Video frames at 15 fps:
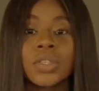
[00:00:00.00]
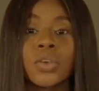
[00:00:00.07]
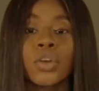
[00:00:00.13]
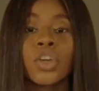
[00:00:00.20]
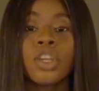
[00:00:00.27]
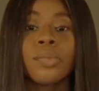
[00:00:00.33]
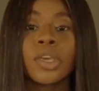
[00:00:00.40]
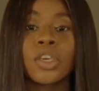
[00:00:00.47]
you're
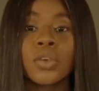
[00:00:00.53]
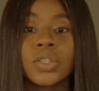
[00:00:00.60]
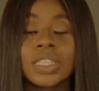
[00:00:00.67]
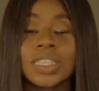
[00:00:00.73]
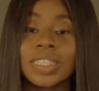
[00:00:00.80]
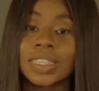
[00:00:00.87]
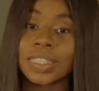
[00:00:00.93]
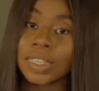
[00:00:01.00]
going to be
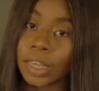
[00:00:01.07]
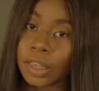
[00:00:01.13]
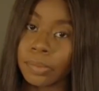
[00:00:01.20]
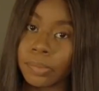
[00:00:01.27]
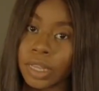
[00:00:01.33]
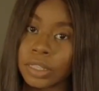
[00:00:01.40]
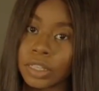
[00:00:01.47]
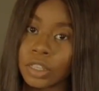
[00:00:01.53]
using the
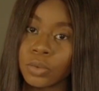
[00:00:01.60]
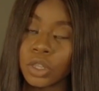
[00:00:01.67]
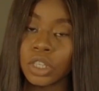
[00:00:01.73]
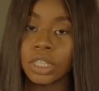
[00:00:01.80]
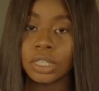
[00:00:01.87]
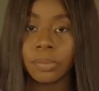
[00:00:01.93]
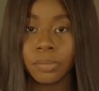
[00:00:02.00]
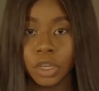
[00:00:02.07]
second method,
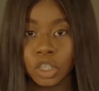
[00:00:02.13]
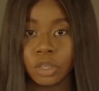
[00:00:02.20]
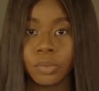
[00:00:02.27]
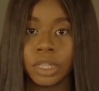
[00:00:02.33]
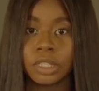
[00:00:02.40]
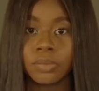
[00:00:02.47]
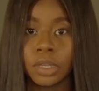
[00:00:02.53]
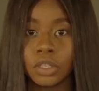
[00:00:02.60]
which is the
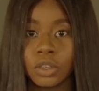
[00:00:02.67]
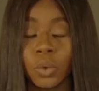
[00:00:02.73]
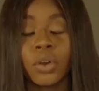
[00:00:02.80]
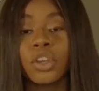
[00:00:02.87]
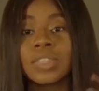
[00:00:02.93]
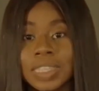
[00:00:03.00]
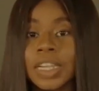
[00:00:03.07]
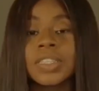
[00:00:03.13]
measurement
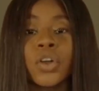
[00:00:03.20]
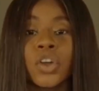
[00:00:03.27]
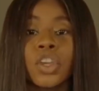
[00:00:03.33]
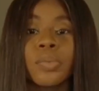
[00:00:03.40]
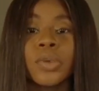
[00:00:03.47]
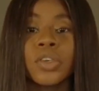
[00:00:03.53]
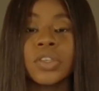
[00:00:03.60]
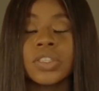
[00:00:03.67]
method, where you're
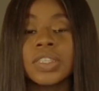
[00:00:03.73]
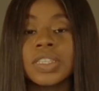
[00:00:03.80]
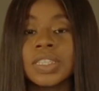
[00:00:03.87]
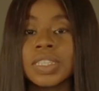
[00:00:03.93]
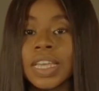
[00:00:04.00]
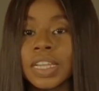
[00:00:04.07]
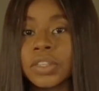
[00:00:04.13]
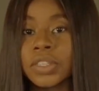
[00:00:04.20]
going to be using
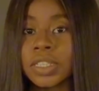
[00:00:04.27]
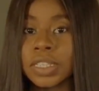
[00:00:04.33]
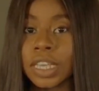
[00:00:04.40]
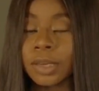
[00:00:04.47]
the tailor's